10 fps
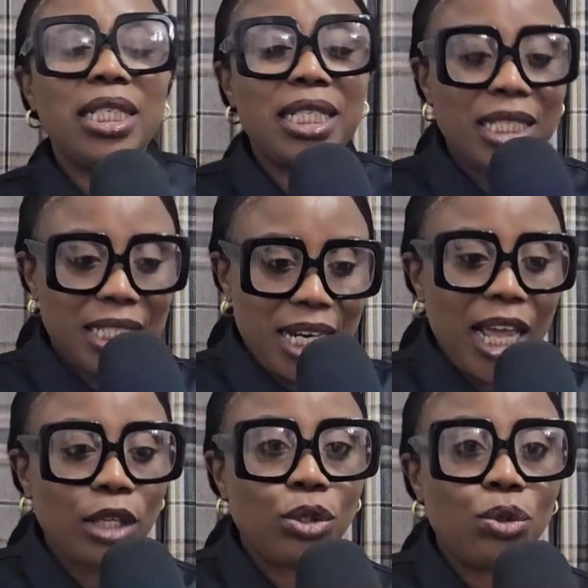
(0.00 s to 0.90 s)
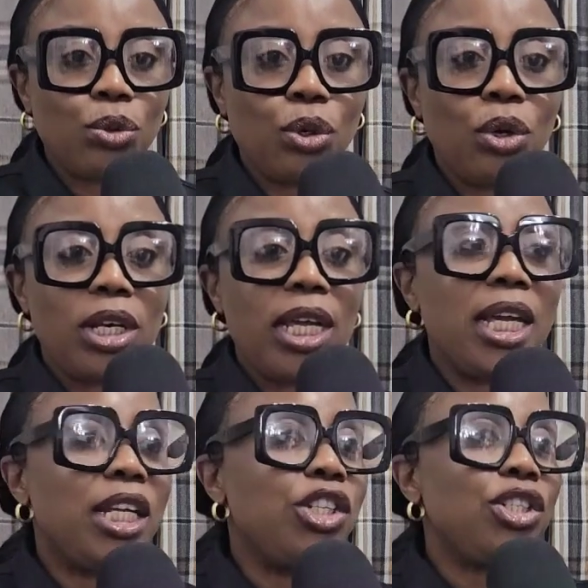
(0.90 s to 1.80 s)
stay to your
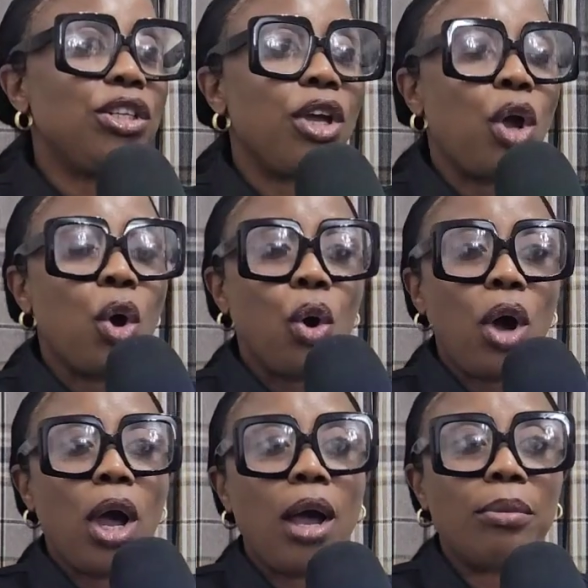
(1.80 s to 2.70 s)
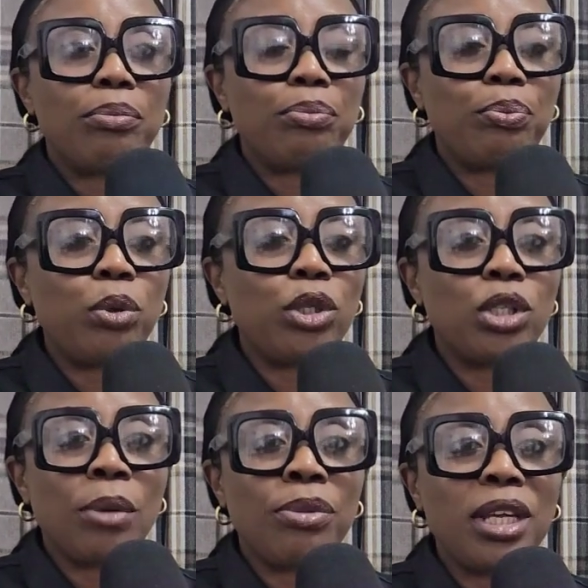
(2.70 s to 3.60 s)
niche. Put
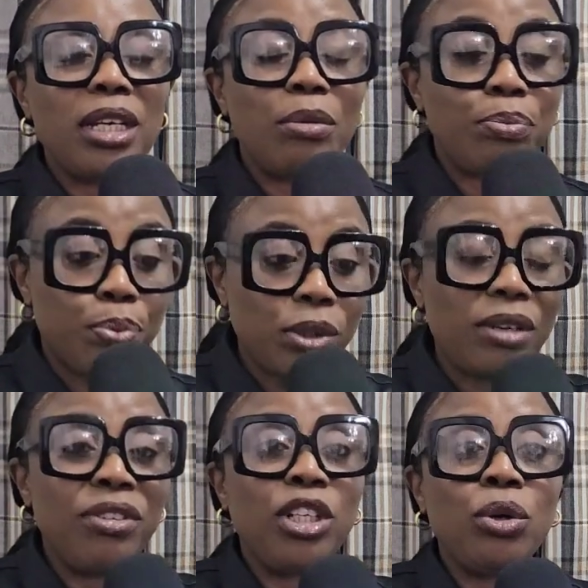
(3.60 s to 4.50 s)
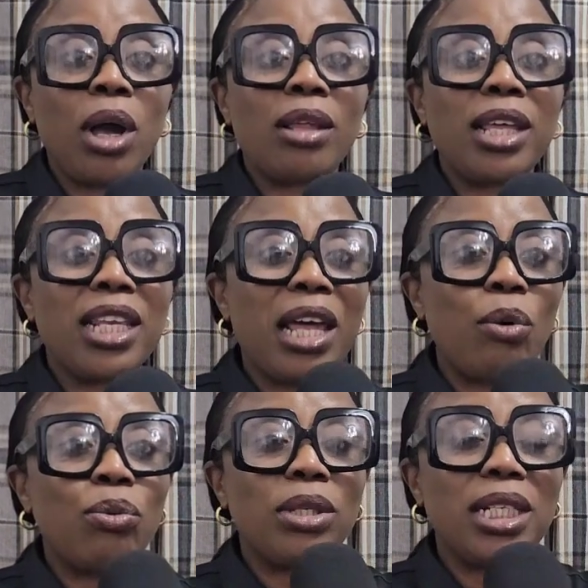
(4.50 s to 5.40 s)
a video out there
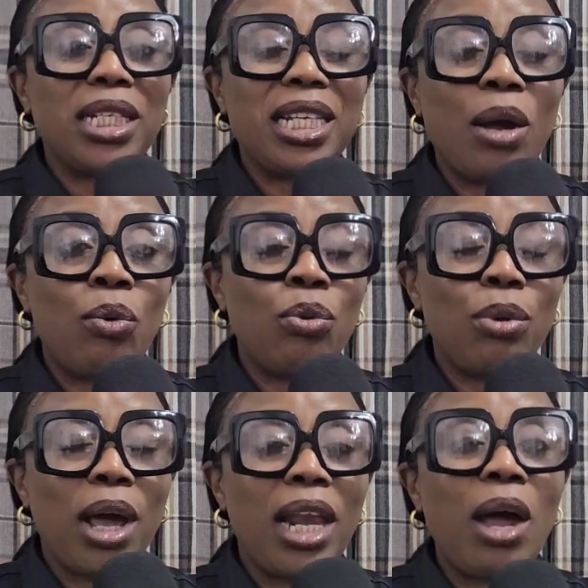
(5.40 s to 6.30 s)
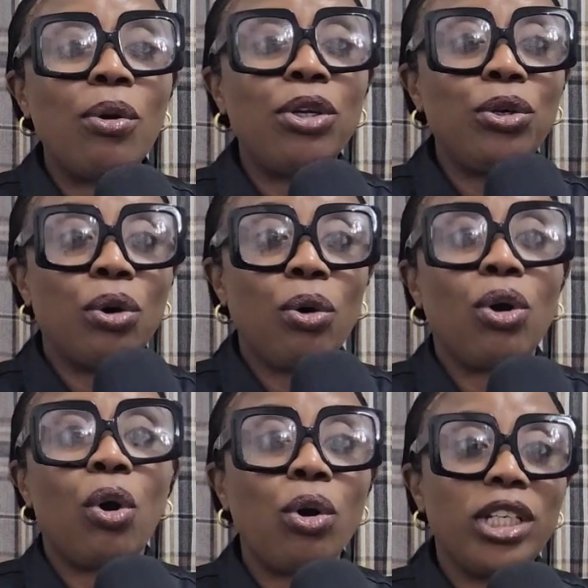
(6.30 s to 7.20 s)
that will allow
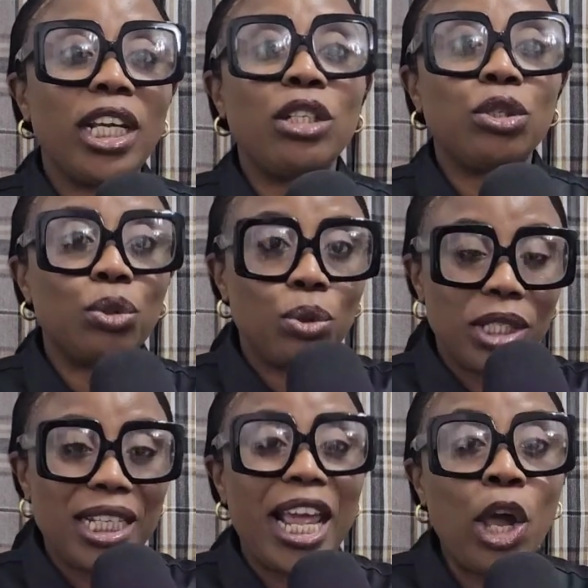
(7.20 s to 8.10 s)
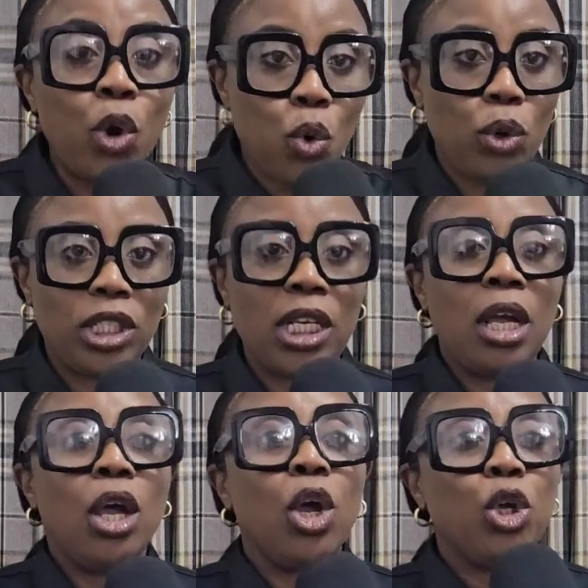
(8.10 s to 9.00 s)
your audience to stay hooked
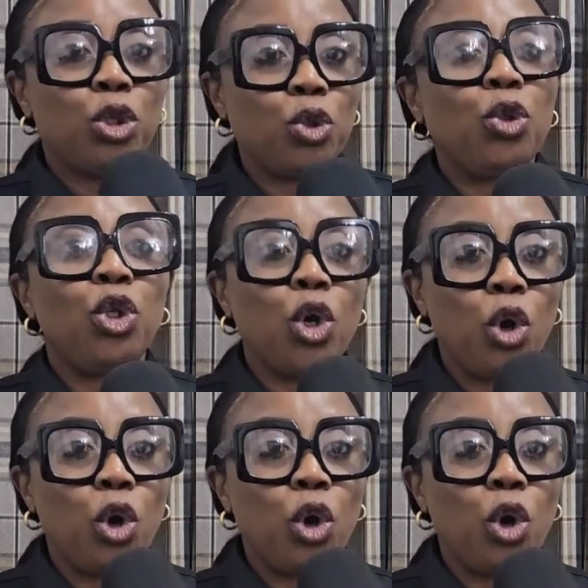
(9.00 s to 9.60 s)
to